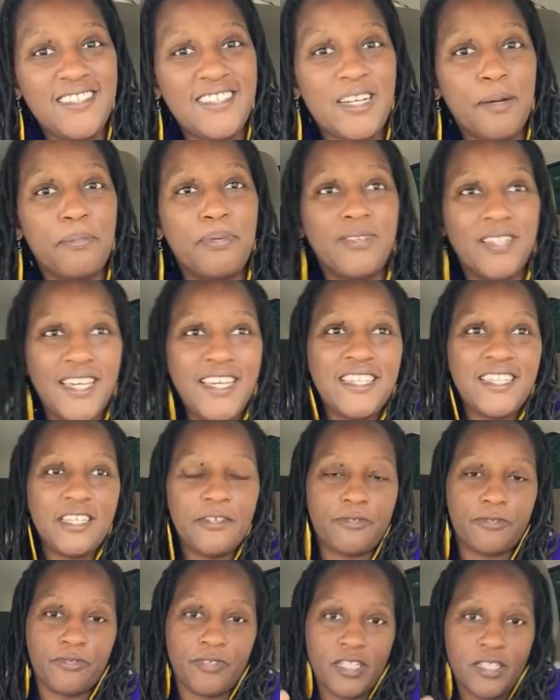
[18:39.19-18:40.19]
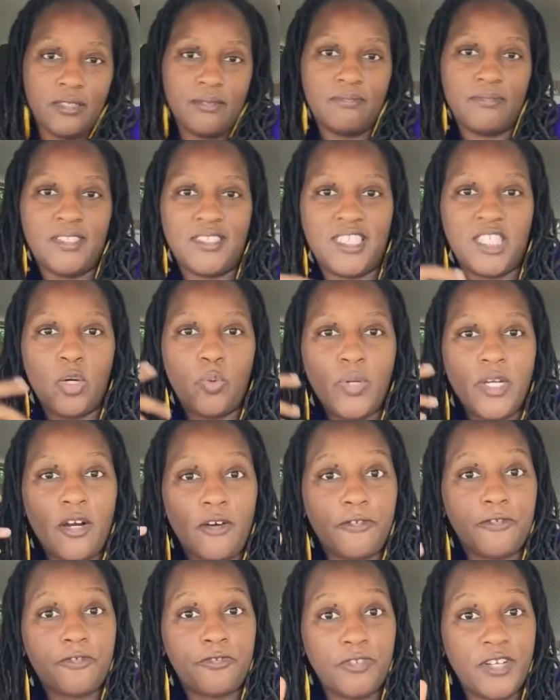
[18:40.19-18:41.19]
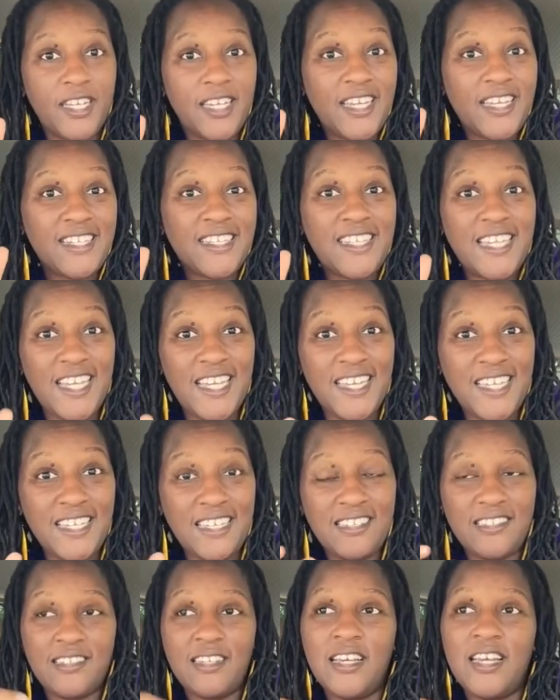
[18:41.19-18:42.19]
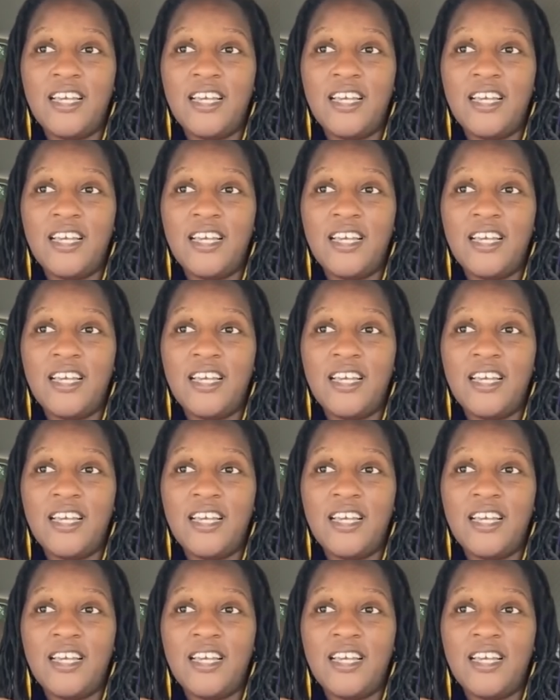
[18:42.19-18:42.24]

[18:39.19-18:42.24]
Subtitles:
Completely free, until we are free indeed.